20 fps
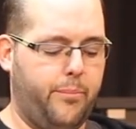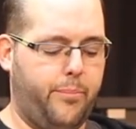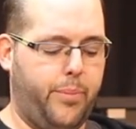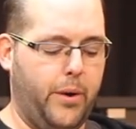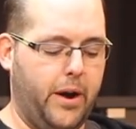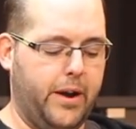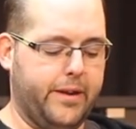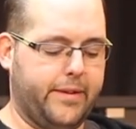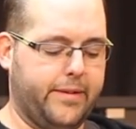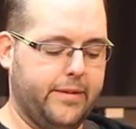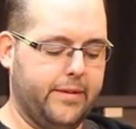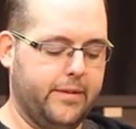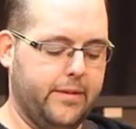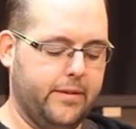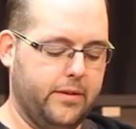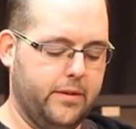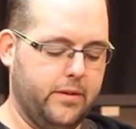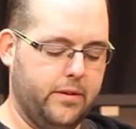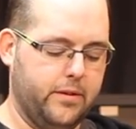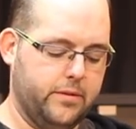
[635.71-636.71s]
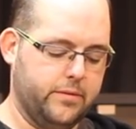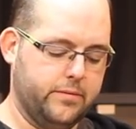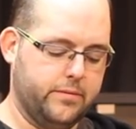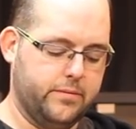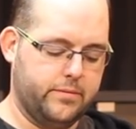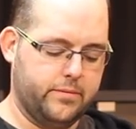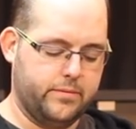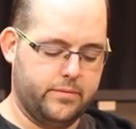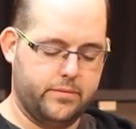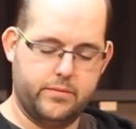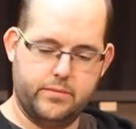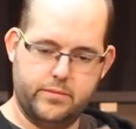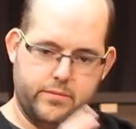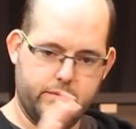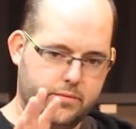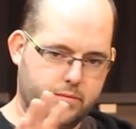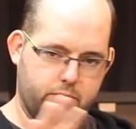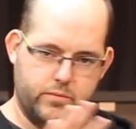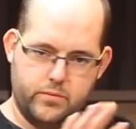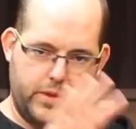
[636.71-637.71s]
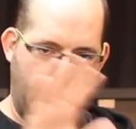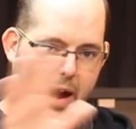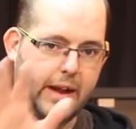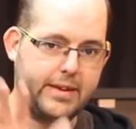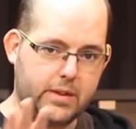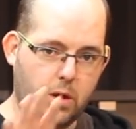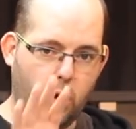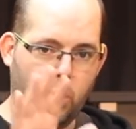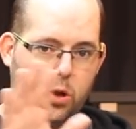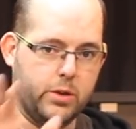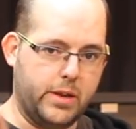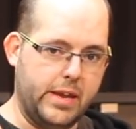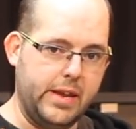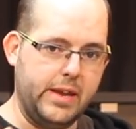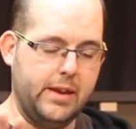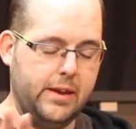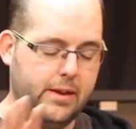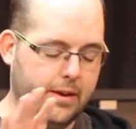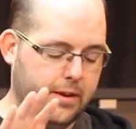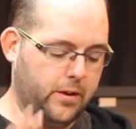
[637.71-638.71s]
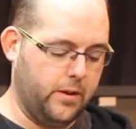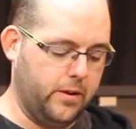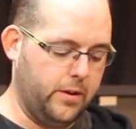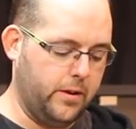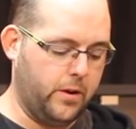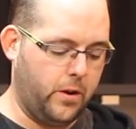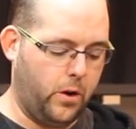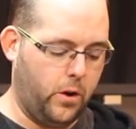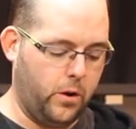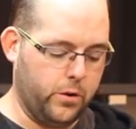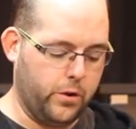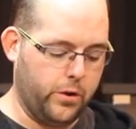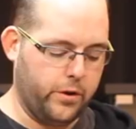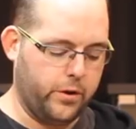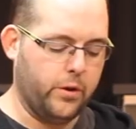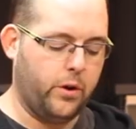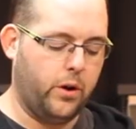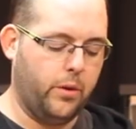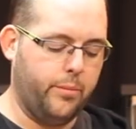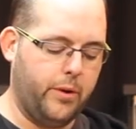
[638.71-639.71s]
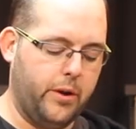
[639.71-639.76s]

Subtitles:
But that's all key and all good and all,